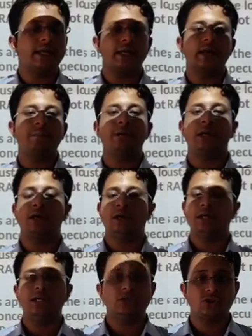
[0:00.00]
then
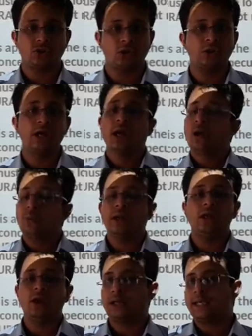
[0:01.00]
the insured
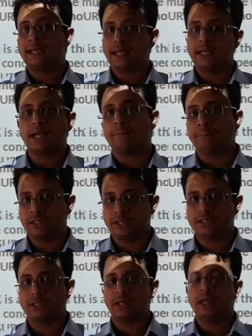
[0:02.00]
will not get any
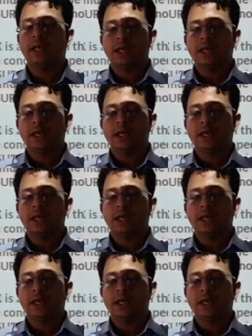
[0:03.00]
compensation.